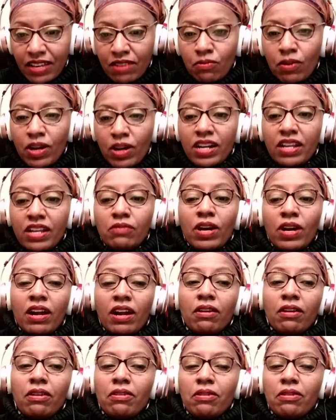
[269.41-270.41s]

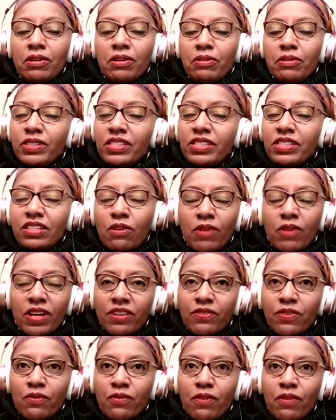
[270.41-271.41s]
It was so
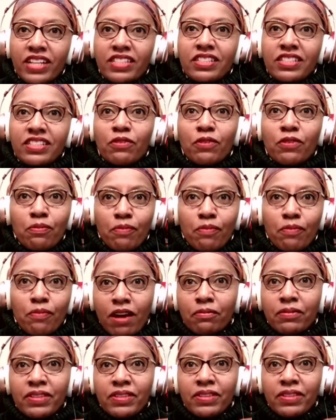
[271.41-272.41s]
wonderful watching it with
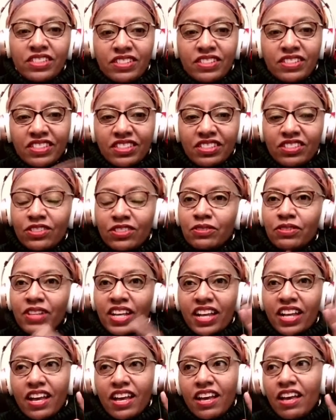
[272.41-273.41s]
mom, because she just knew
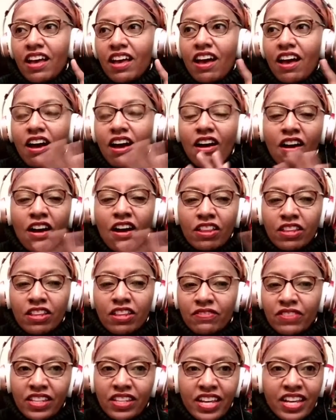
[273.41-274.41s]
like all
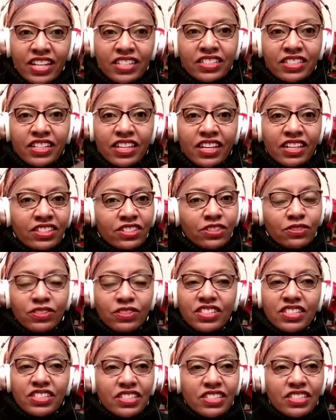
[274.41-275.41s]
of the legends. She was
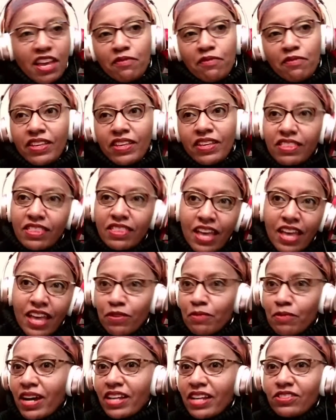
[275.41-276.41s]
just naming
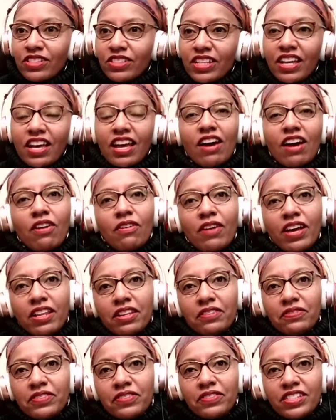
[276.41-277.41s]
everybody. She's like, oh,
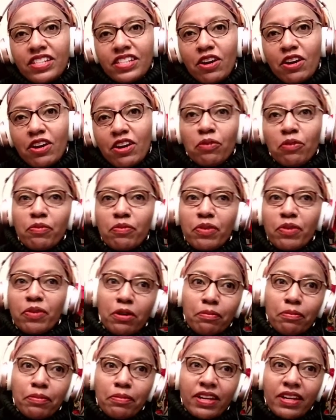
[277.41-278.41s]
Ella Fitzgerald,
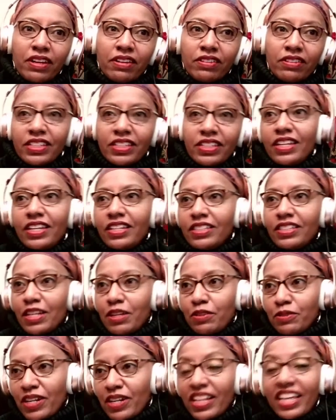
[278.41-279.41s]
Pearl Beverly,
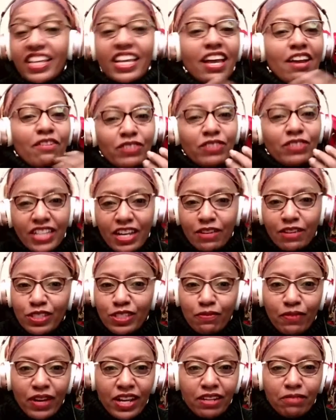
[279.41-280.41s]
James Brown. Like, every time
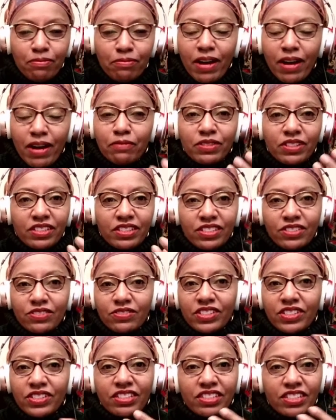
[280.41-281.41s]
somebody popped on the
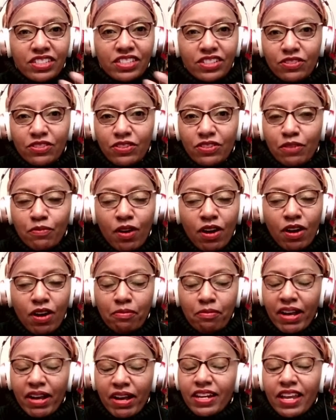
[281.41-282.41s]
screen, she knew them all
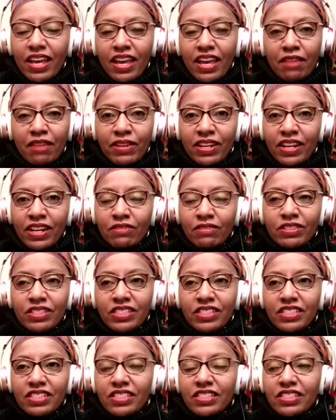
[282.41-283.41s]
by name, and that was
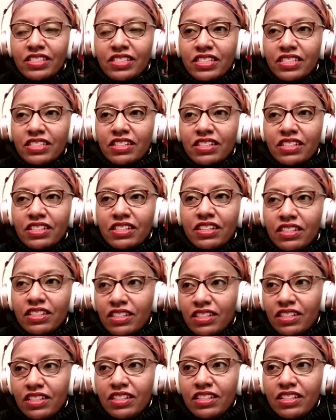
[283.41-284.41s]
just such a
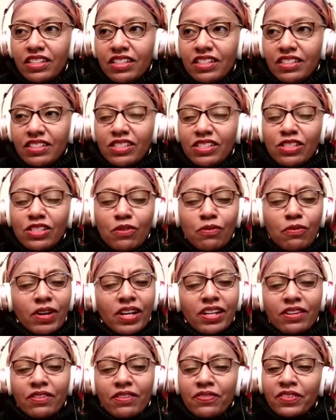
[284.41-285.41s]

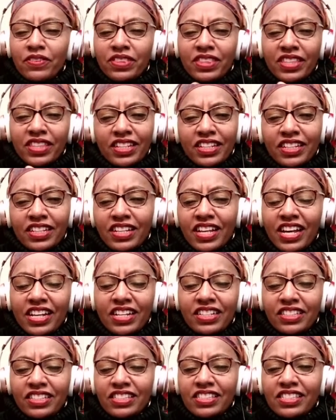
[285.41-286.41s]
wonderful thing to kind
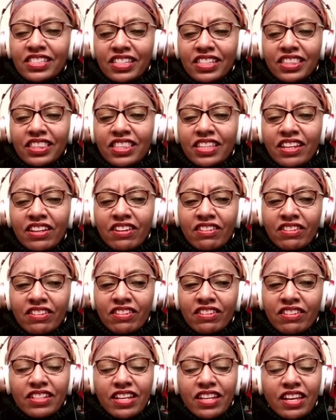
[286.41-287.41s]
of just sit there
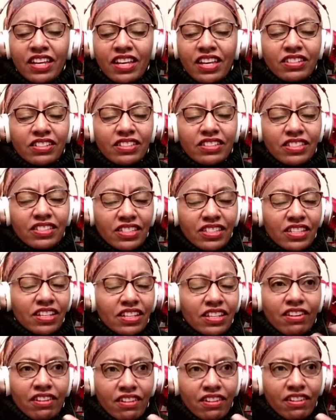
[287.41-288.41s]
and see
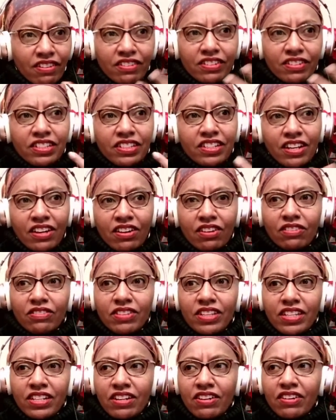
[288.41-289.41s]
her,
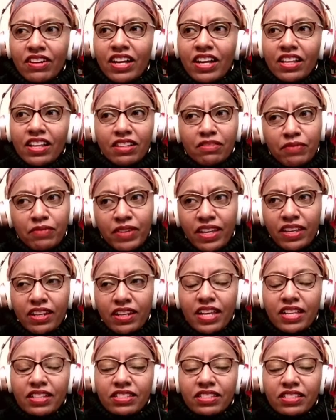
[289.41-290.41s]
in her element.
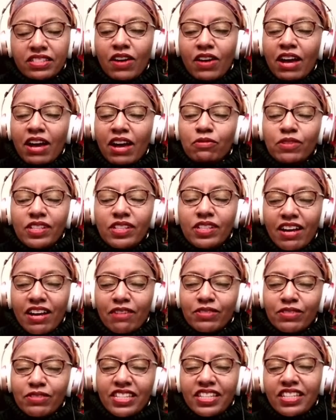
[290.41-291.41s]
And so I
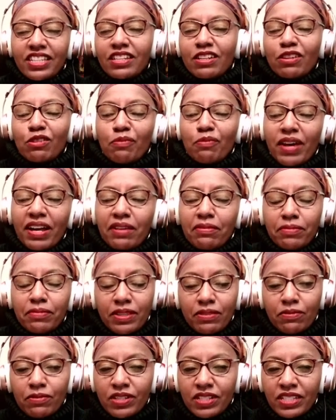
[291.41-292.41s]
was thinking it might
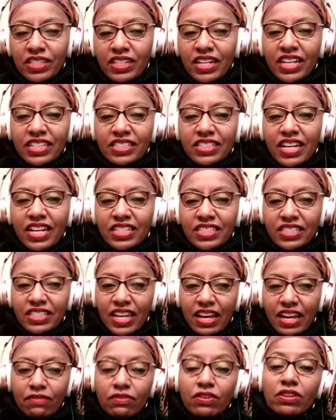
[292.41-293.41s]
be really nice to actually
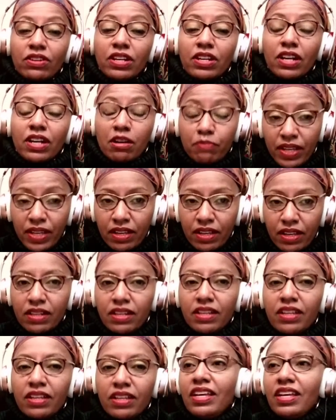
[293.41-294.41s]
have her come in
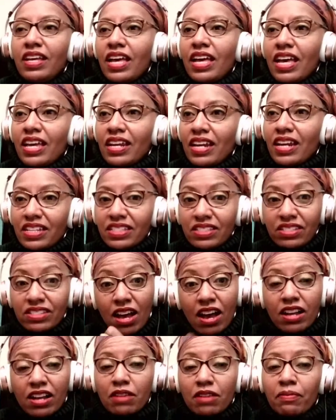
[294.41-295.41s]
and us
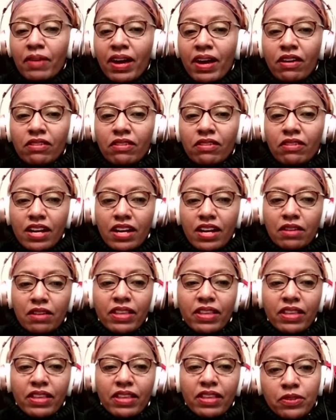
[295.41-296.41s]
talk about
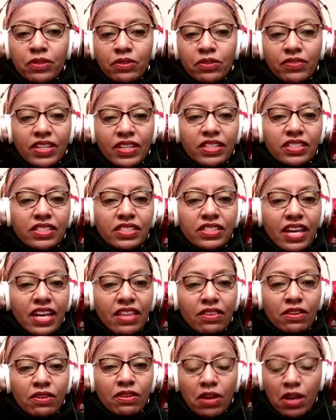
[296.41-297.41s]
the movie
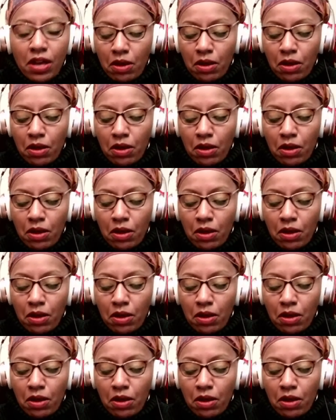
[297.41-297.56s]
together.